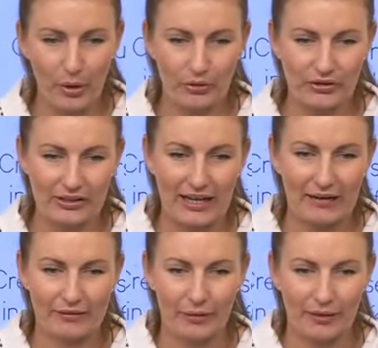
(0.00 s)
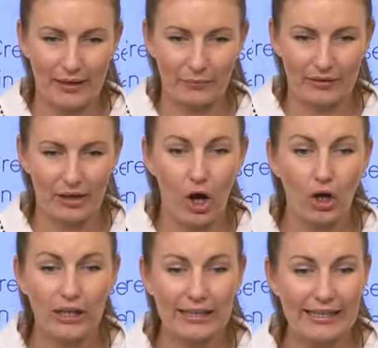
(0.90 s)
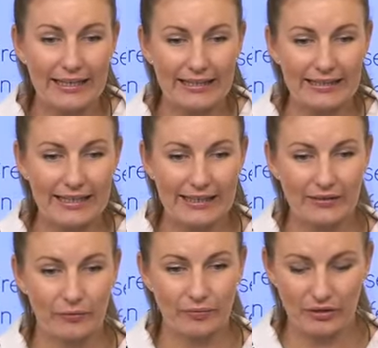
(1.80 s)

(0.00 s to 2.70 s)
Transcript: box scenario, aren't we? Hockley in Essex from